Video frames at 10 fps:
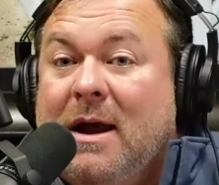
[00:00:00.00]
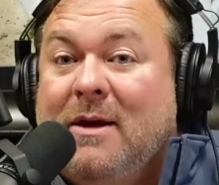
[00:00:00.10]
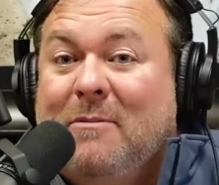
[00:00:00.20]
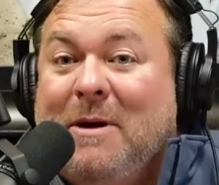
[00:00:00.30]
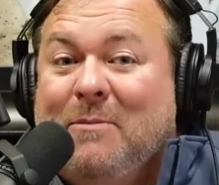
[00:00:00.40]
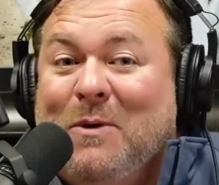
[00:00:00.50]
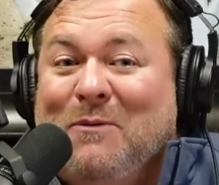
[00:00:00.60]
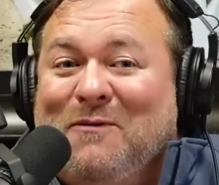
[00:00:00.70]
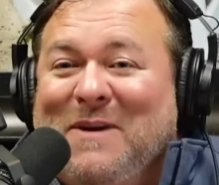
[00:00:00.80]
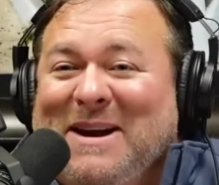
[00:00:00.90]
The people we
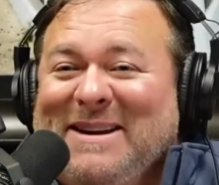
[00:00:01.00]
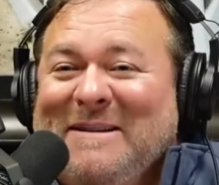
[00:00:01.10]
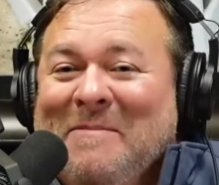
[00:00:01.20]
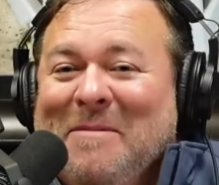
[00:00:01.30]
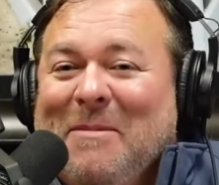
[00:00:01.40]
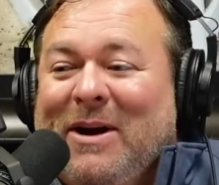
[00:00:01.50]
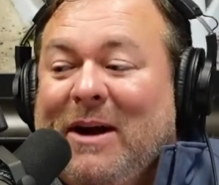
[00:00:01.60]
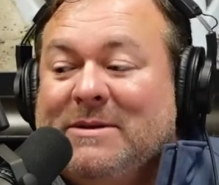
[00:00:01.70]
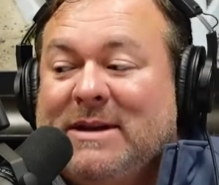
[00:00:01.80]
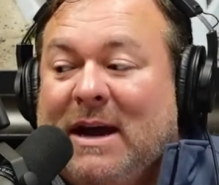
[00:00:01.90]
were feeding, Mary
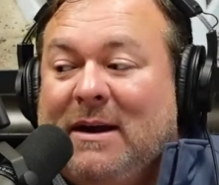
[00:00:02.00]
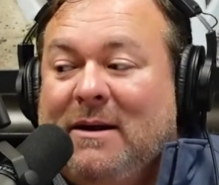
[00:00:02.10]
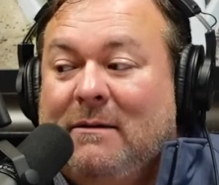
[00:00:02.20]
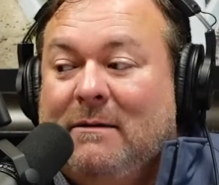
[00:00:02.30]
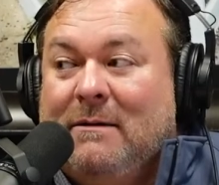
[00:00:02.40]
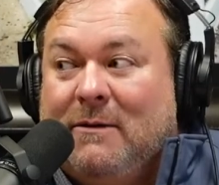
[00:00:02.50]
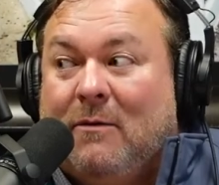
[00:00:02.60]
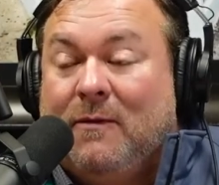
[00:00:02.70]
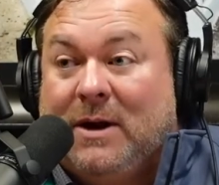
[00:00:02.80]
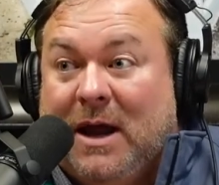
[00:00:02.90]
Ann was like,
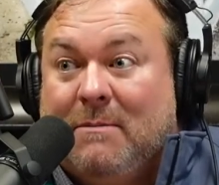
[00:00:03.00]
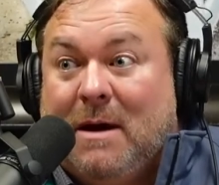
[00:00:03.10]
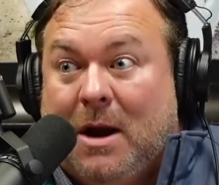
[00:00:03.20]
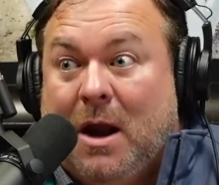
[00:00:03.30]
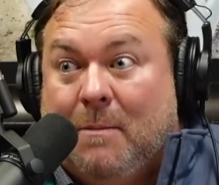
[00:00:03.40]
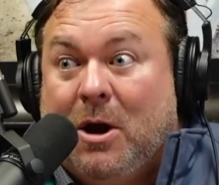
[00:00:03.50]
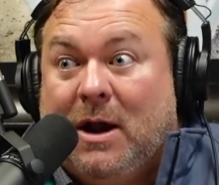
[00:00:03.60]
"Don't forget my banana pudding."